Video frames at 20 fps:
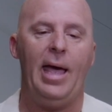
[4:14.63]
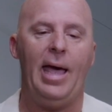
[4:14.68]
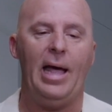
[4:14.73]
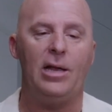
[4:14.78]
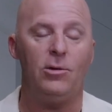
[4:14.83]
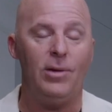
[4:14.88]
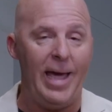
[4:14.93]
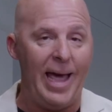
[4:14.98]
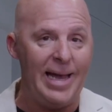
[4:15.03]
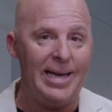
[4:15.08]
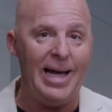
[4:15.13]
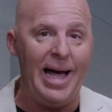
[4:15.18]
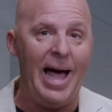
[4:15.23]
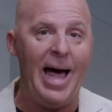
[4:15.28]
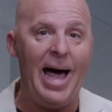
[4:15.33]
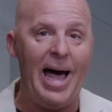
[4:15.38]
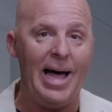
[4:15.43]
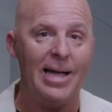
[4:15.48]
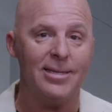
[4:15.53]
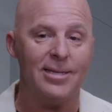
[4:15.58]
and you ate it
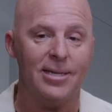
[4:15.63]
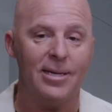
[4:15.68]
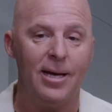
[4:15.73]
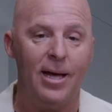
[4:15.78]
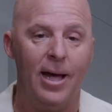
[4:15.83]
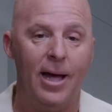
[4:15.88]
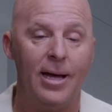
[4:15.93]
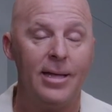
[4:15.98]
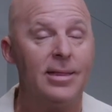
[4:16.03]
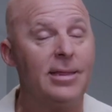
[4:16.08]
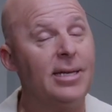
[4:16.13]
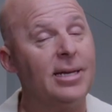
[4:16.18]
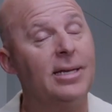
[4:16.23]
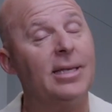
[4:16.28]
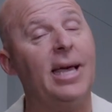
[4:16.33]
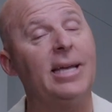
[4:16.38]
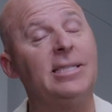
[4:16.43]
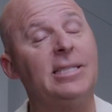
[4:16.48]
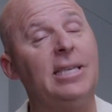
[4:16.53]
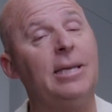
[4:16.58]
hot, the
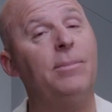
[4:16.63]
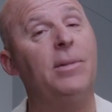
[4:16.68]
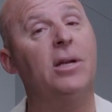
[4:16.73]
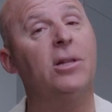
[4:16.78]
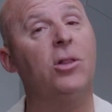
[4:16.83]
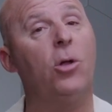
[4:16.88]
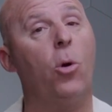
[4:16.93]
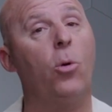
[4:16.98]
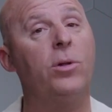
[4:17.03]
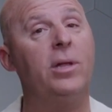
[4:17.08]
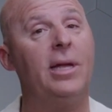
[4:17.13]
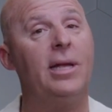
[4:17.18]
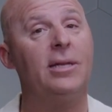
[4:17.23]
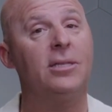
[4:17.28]
glycemic load